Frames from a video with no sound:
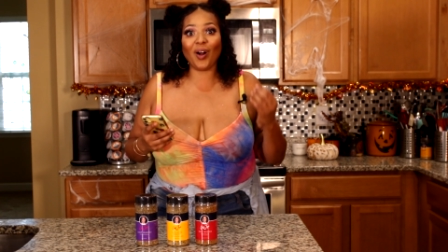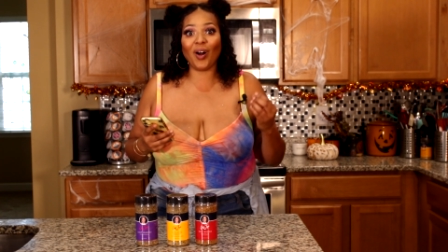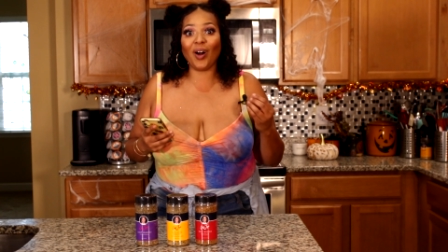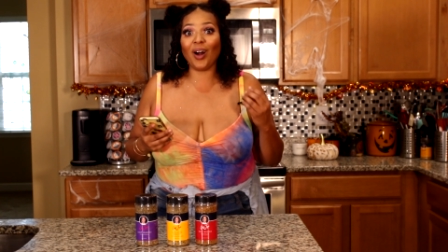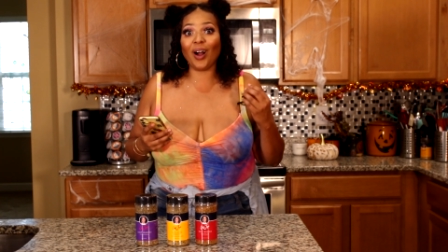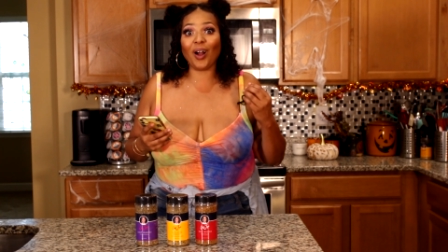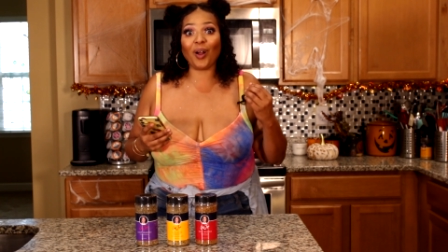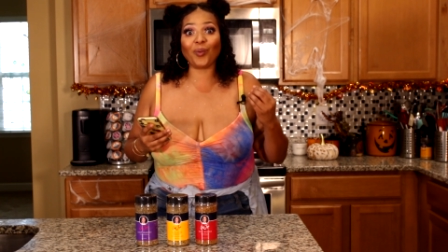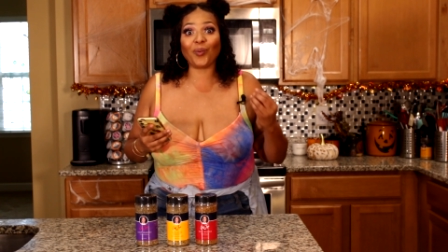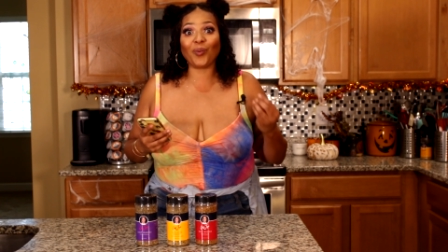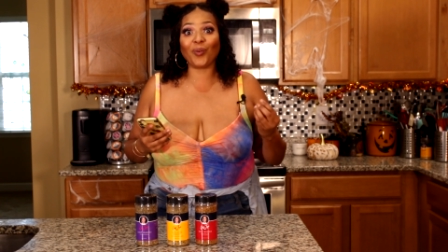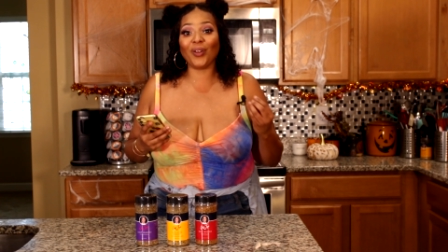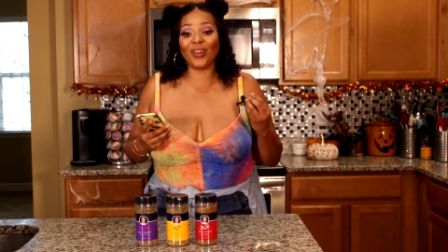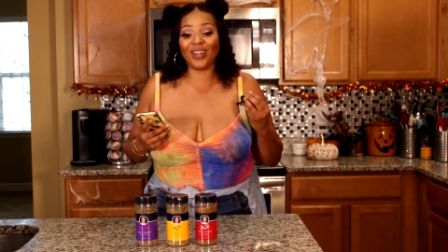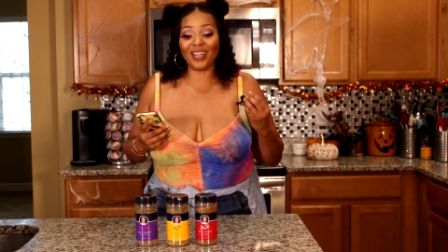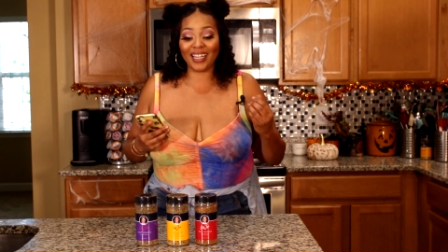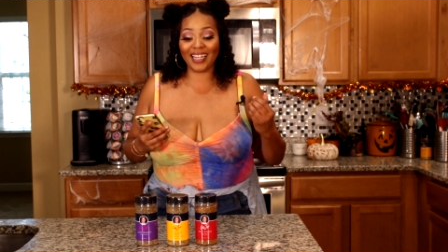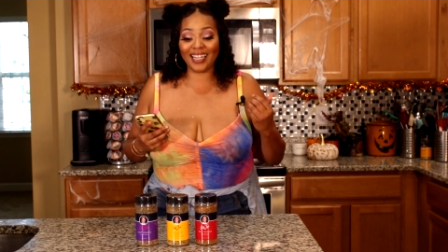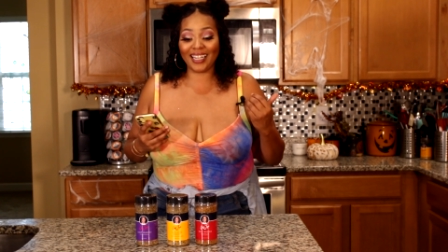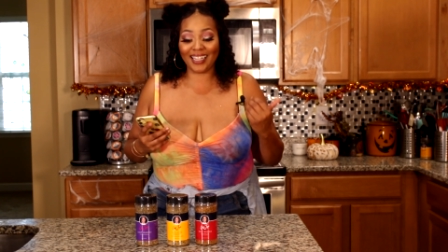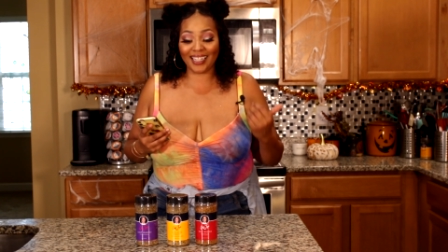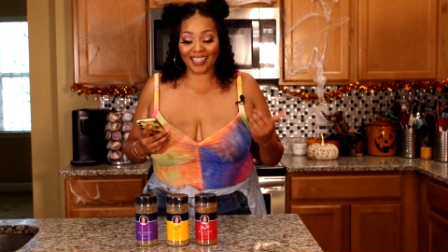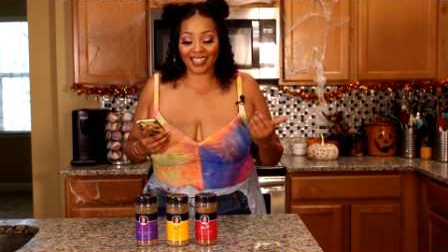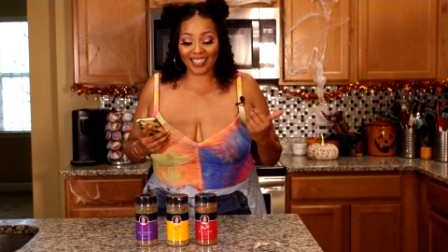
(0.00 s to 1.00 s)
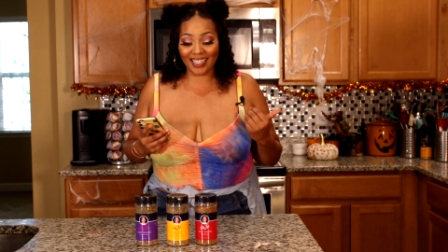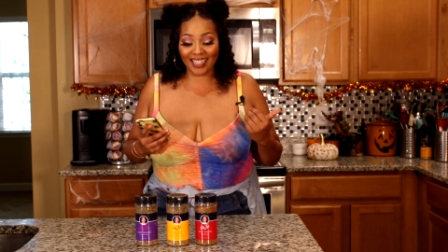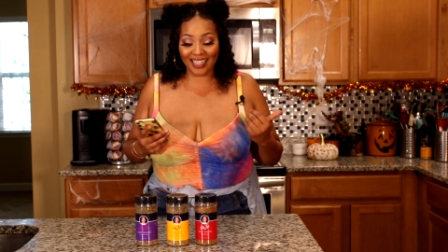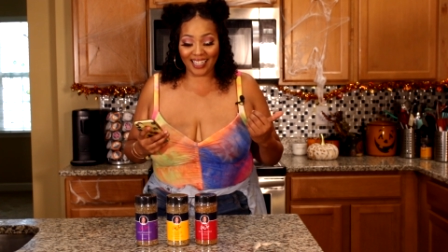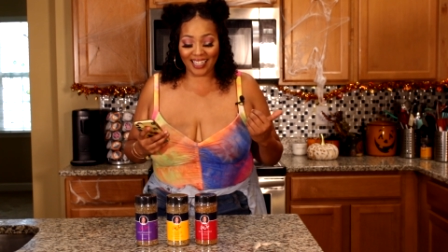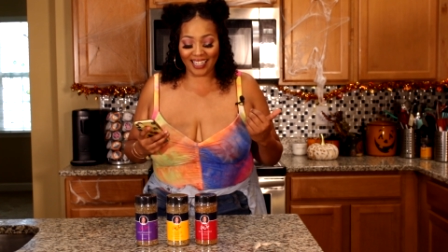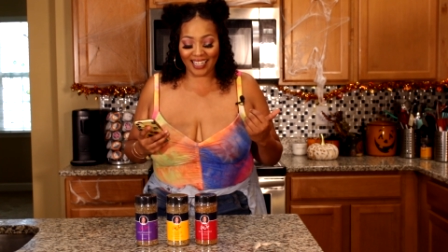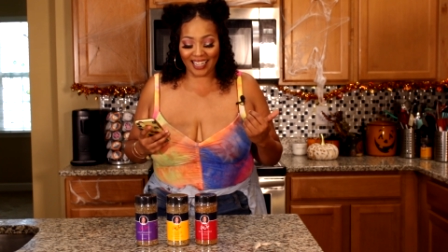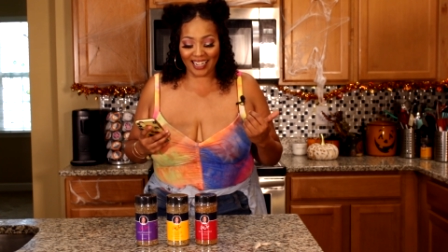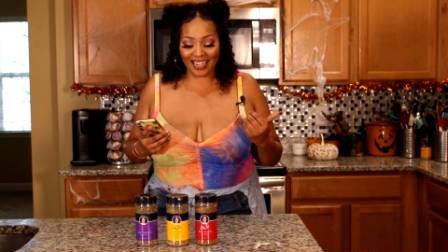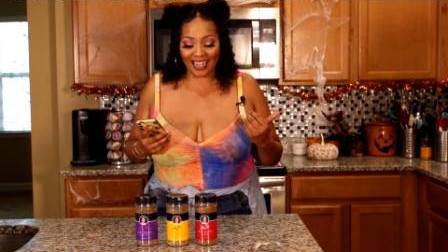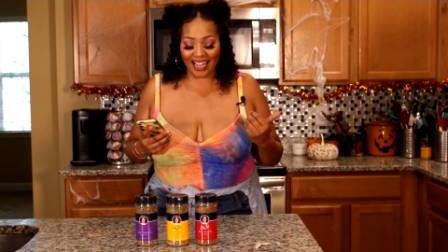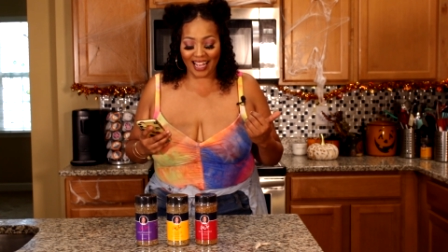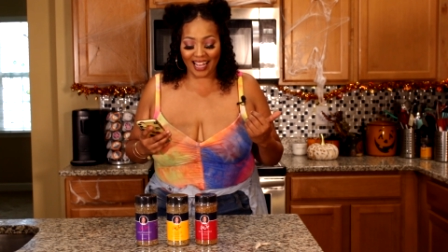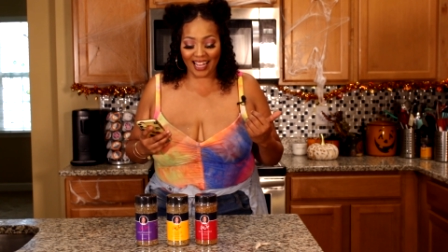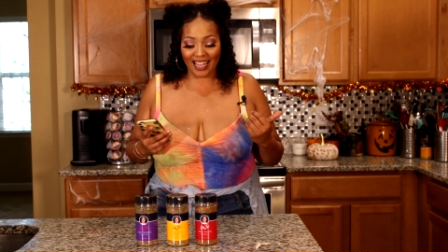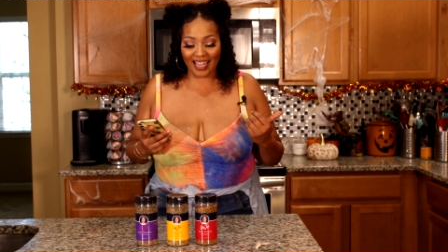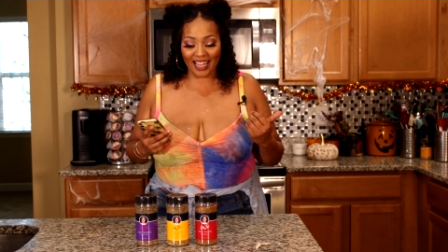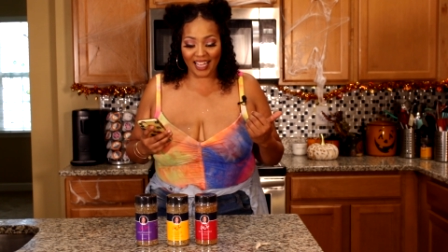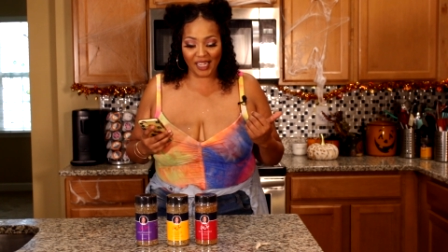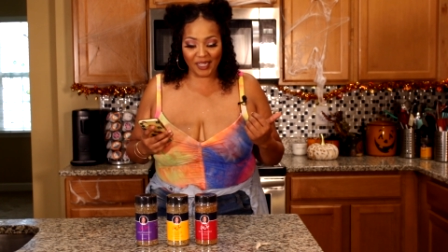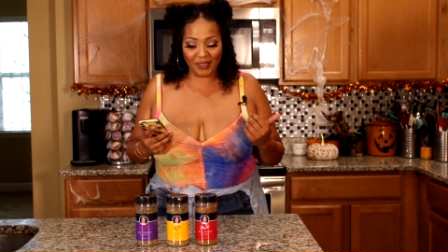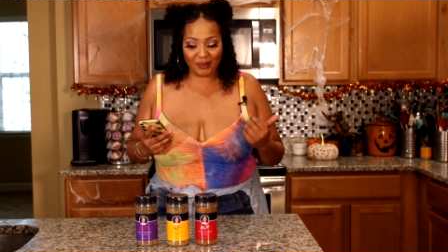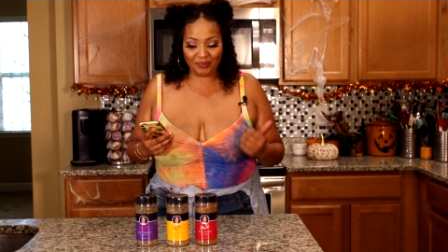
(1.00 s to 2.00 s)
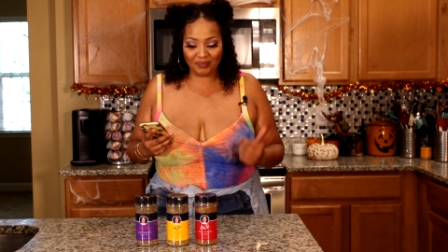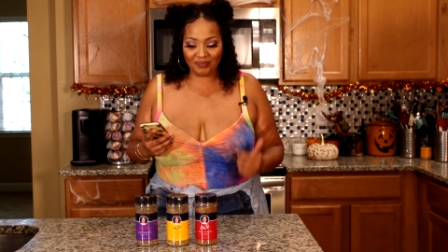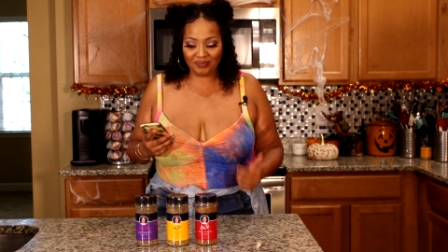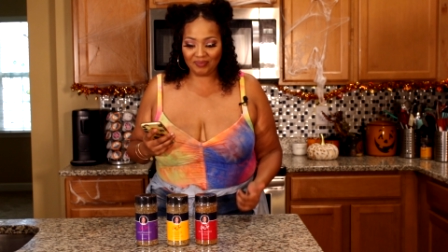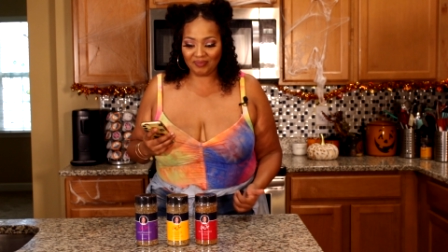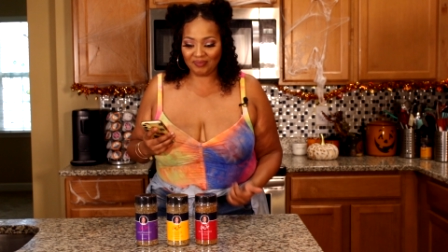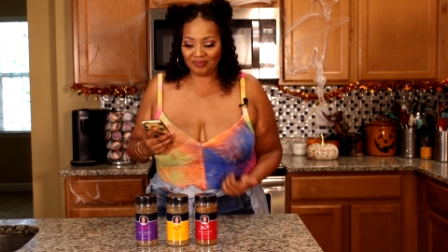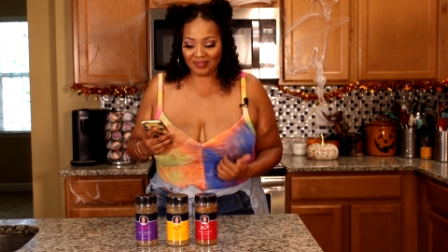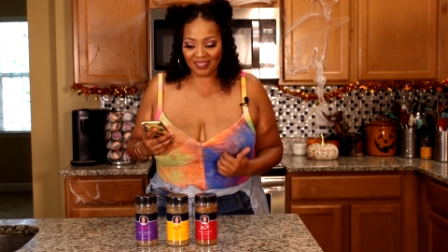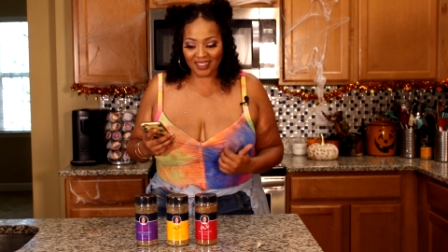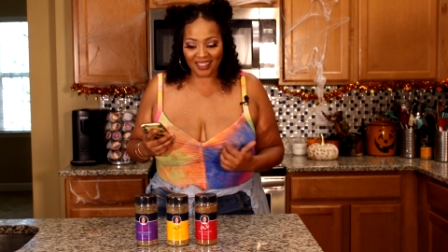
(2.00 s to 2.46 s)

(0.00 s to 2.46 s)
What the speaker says: all really good. I